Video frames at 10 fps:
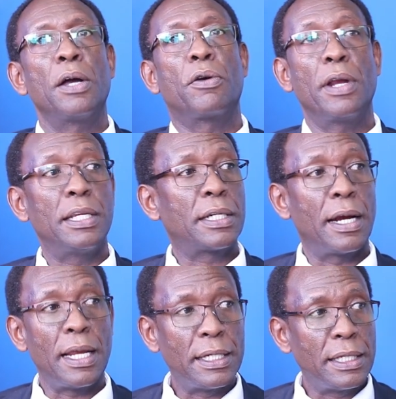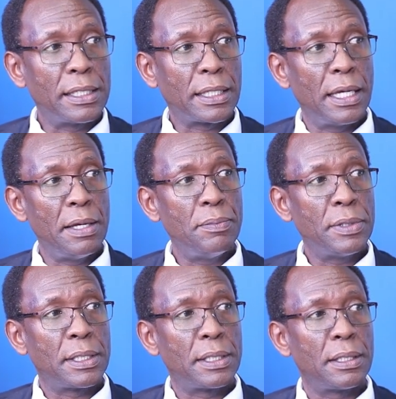credit guarantee
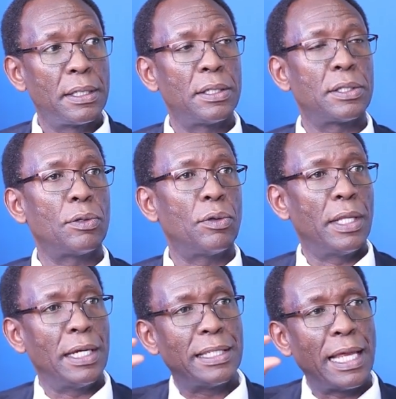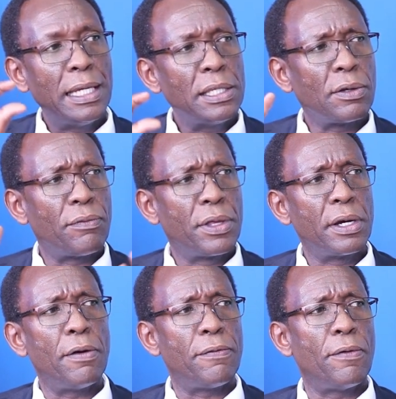schemes. So there is a list of
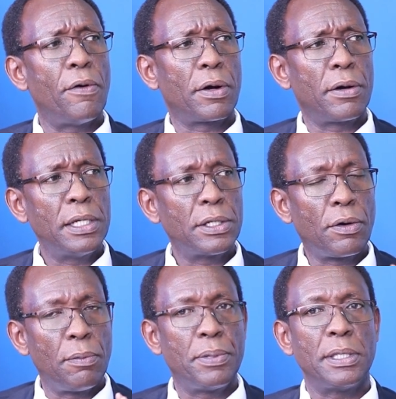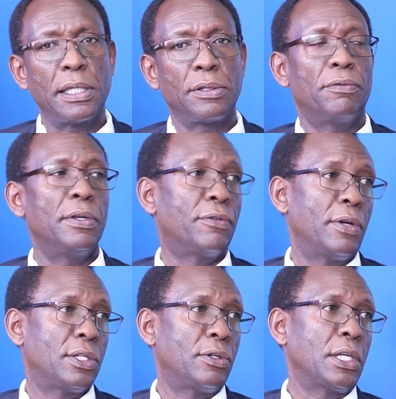three or four critical pieces of
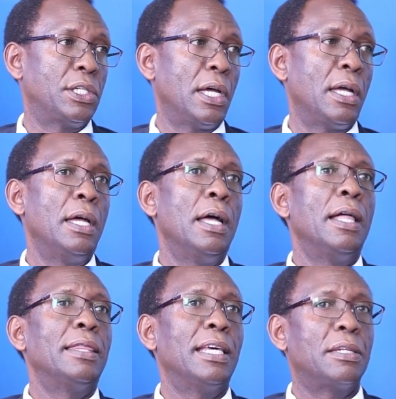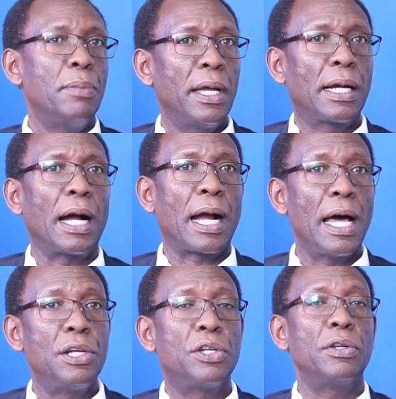infrastructure that make a
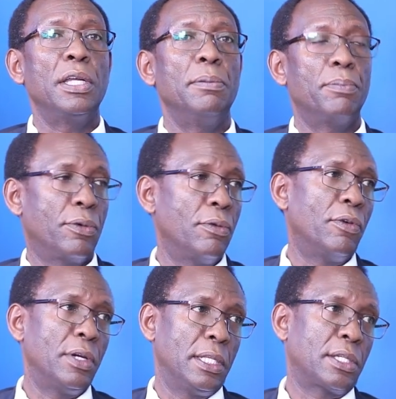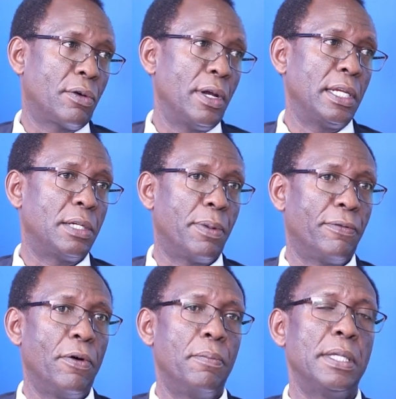country improve on its credit
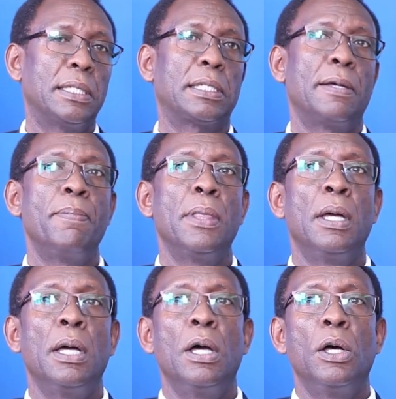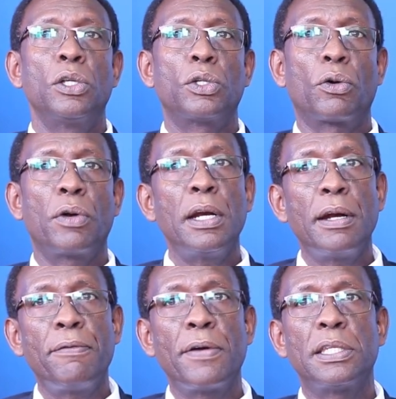performance. So credit
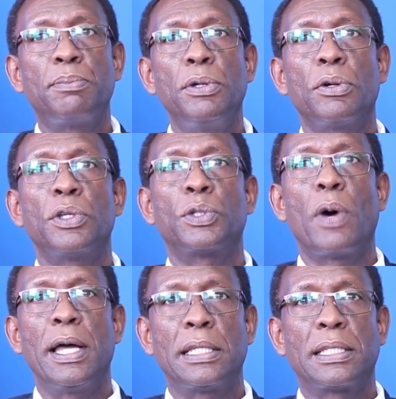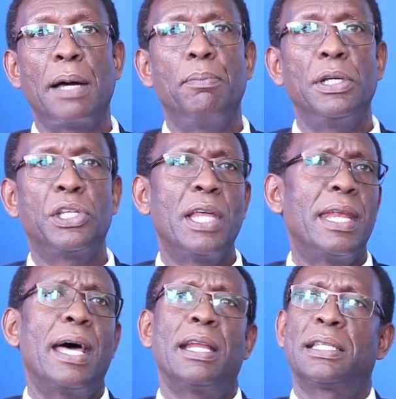reference bureaus were established
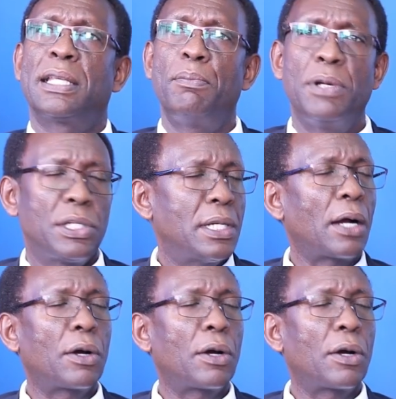and are established